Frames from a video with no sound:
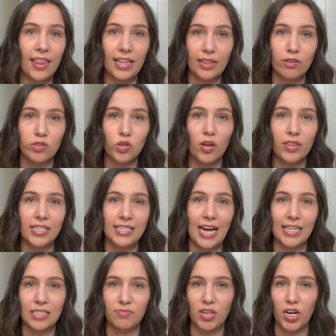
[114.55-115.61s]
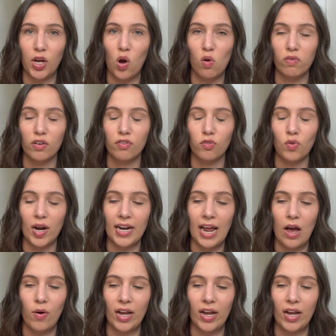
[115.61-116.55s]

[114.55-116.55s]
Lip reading: think those are all the stats I'm gonna go over for right now.